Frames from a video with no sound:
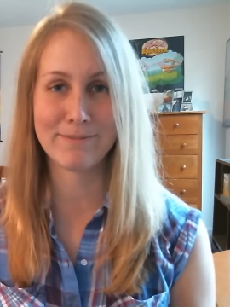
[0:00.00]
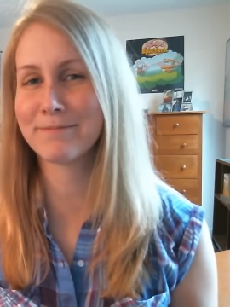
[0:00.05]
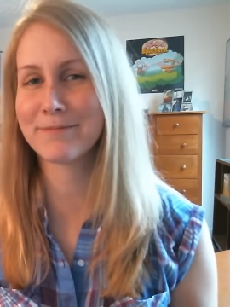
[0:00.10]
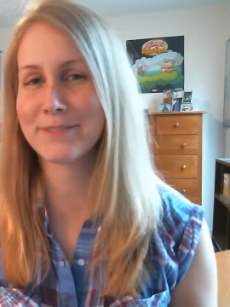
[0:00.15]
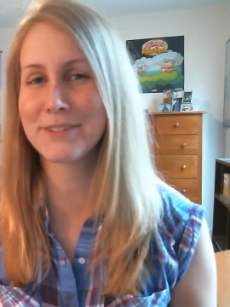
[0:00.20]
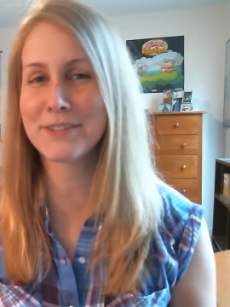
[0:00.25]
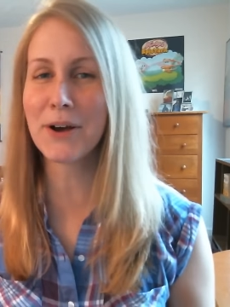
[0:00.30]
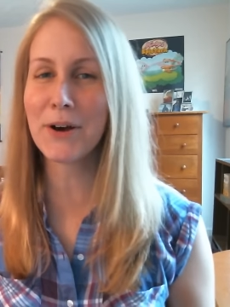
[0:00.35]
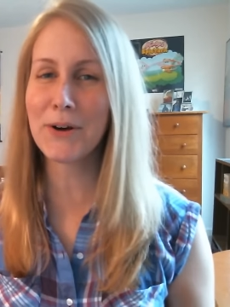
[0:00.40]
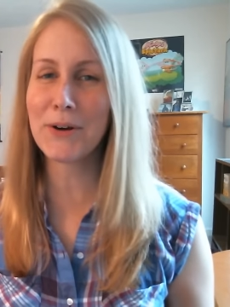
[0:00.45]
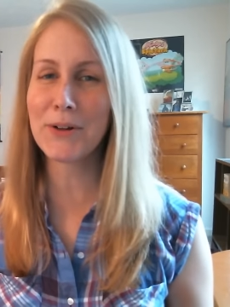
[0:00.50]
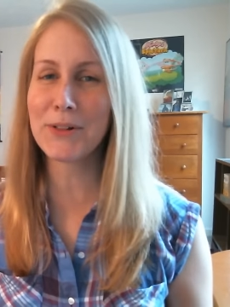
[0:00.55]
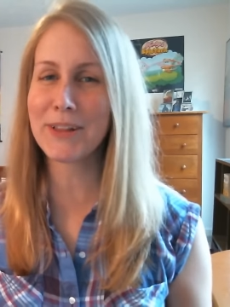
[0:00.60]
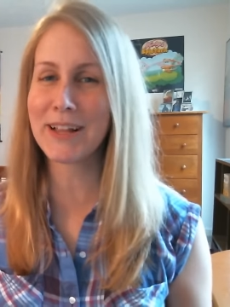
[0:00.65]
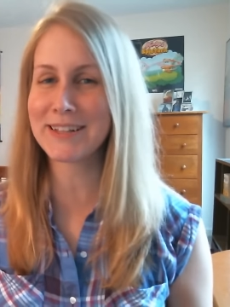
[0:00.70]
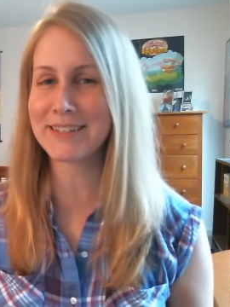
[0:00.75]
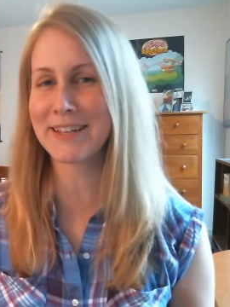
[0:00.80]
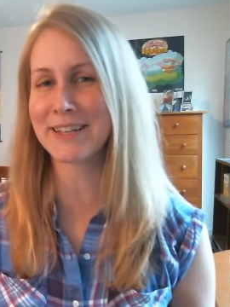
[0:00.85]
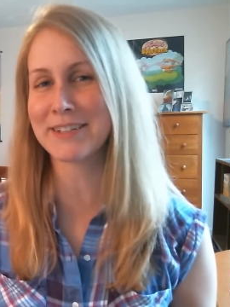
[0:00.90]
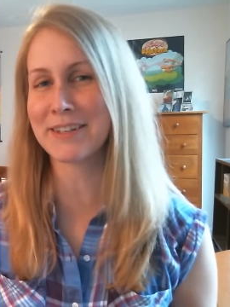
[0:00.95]
So
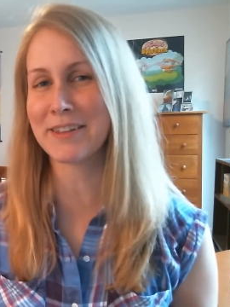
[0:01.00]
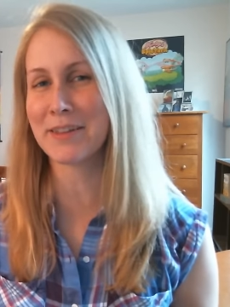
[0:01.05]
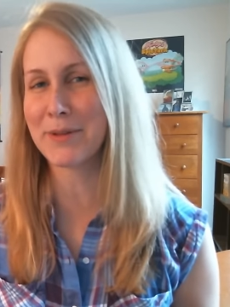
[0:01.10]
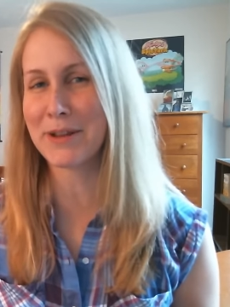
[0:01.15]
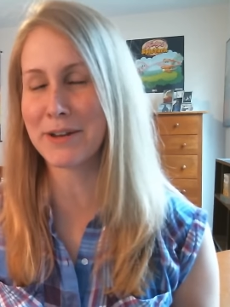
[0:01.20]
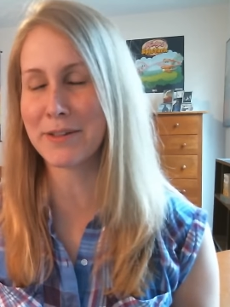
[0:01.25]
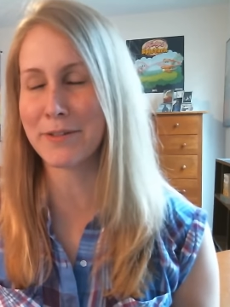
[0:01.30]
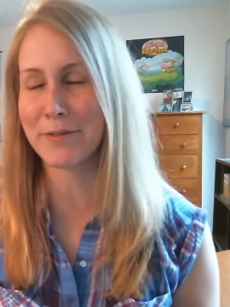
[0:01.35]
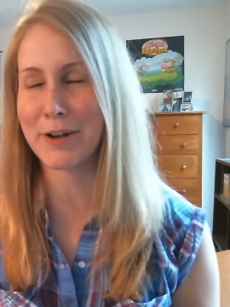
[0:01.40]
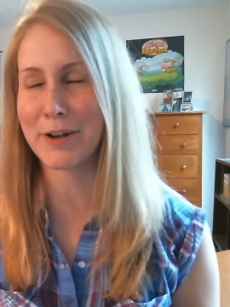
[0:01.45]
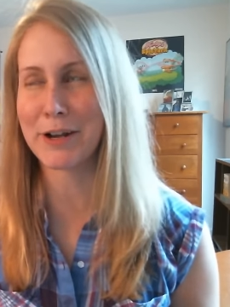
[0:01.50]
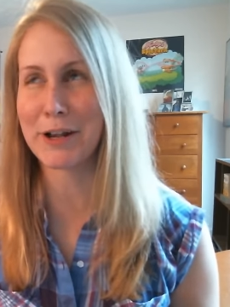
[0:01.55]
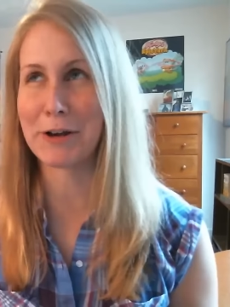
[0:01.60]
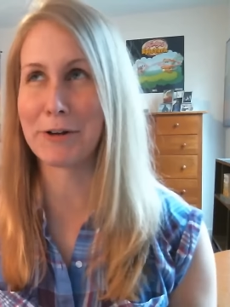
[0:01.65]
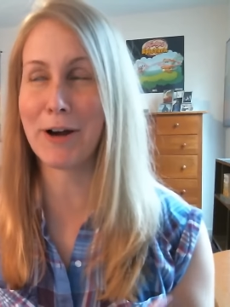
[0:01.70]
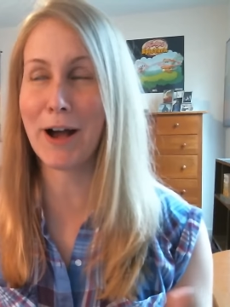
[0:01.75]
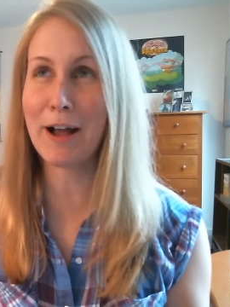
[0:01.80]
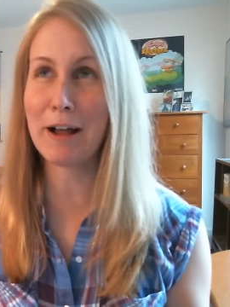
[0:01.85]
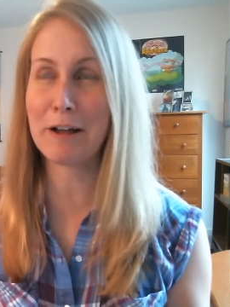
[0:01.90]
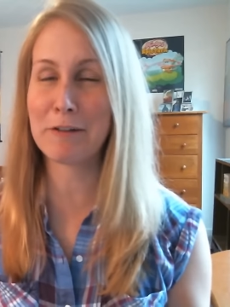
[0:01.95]
let's get to the meat of the
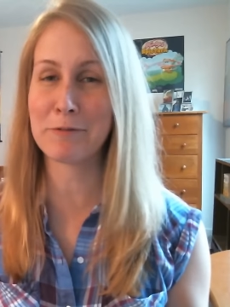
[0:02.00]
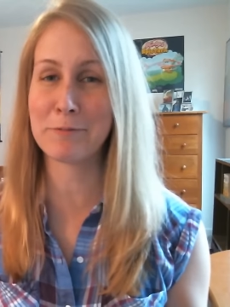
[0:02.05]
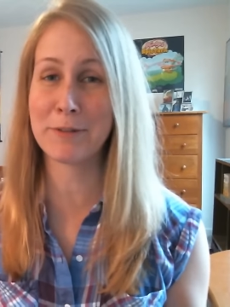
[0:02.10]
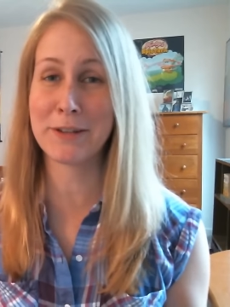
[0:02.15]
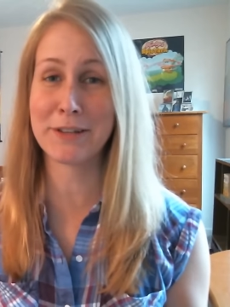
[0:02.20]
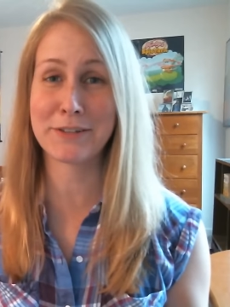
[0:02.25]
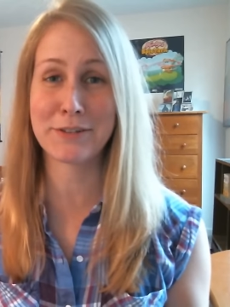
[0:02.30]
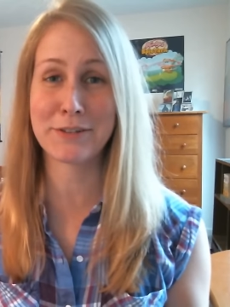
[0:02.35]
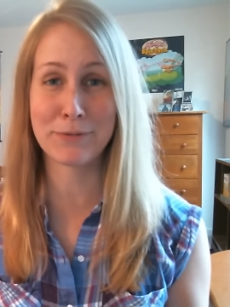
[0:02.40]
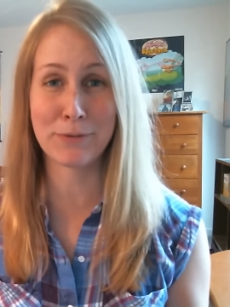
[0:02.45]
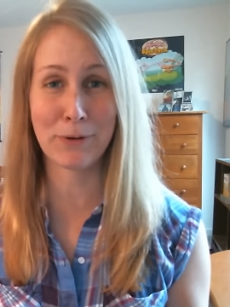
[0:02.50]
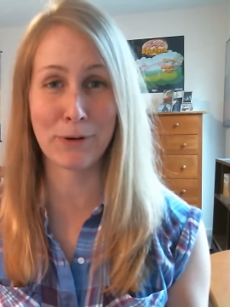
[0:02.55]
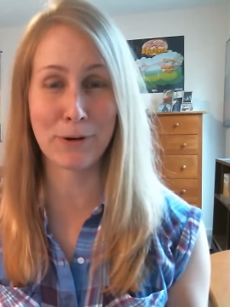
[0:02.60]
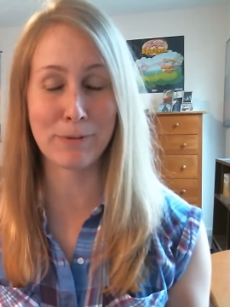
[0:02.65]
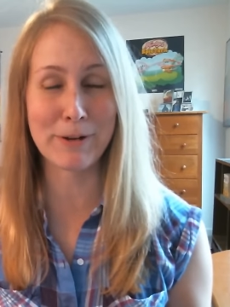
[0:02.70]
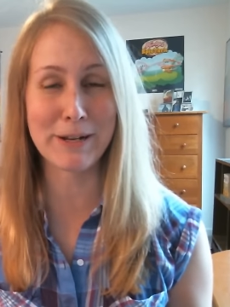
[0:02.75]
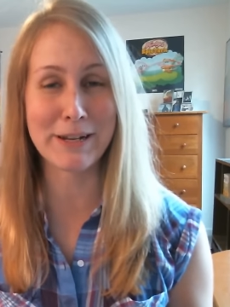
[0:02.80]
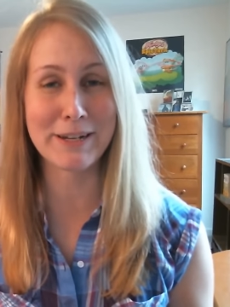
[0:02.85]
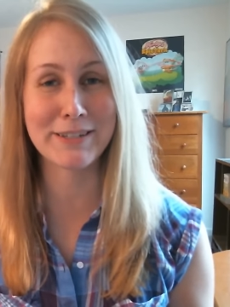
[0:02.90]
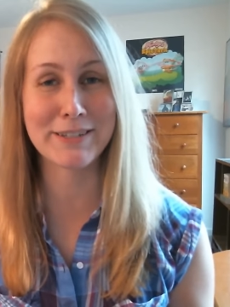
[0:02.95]
video. I've missed 4
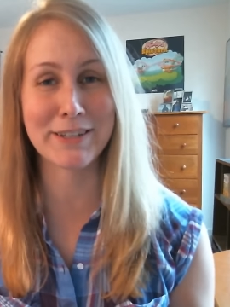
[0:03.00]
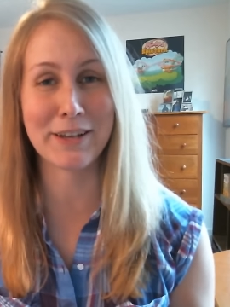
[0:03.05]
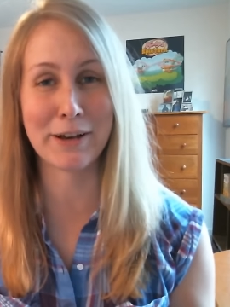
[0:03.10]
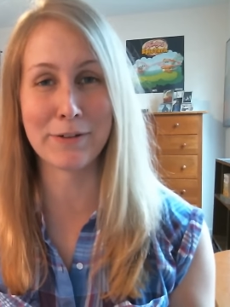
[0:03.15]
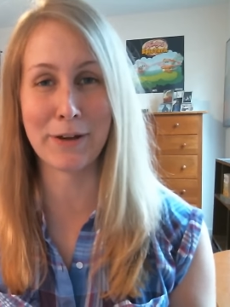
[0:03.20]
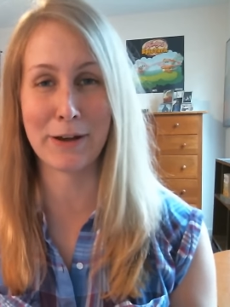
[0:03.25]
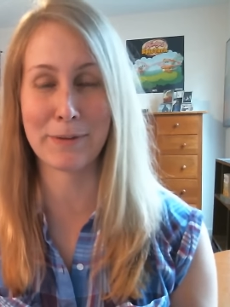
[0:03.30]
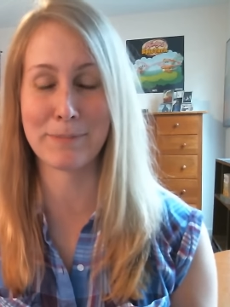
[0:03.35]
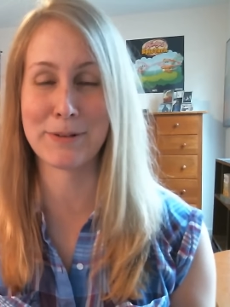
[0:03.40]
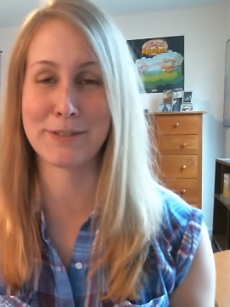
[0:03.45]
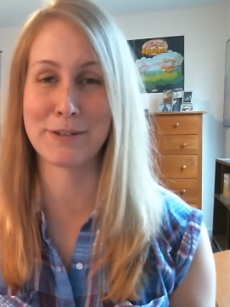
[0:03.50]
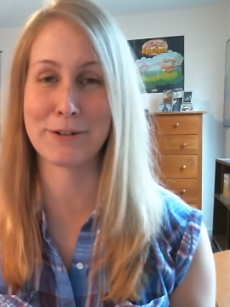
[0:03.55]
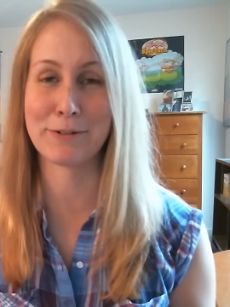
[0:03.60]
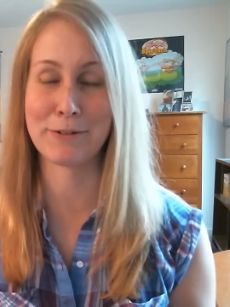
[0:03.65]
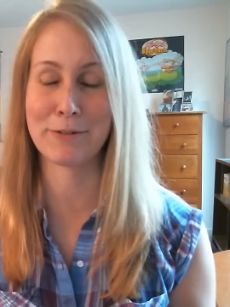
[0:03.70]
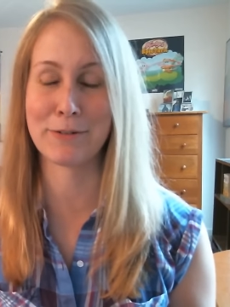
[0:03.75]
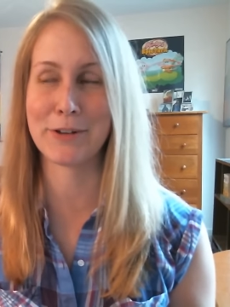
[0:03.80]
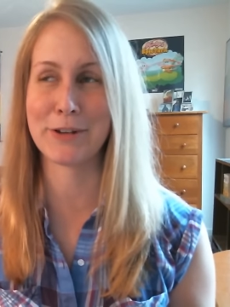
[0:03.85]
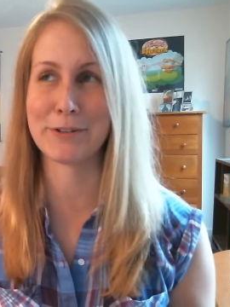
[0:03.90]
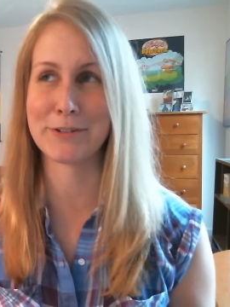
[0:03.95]
weeks of episode
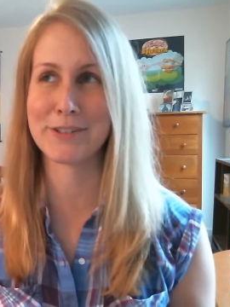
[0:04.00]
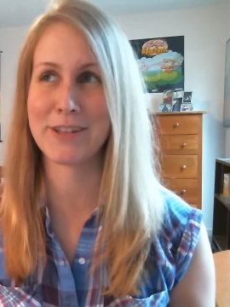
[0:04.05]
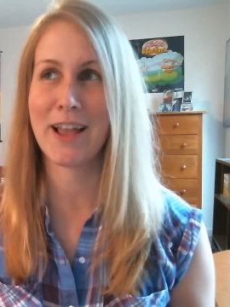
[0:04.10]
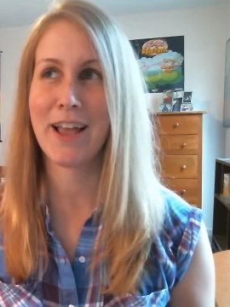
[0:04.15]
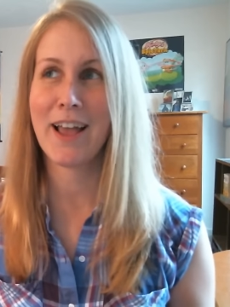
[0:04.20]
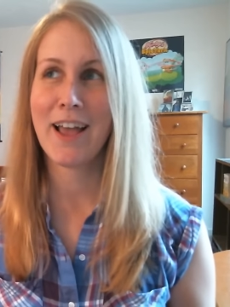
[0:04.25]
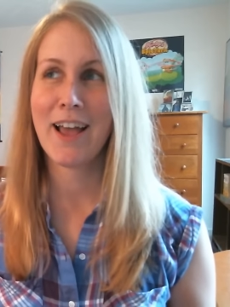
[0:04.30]
reviews.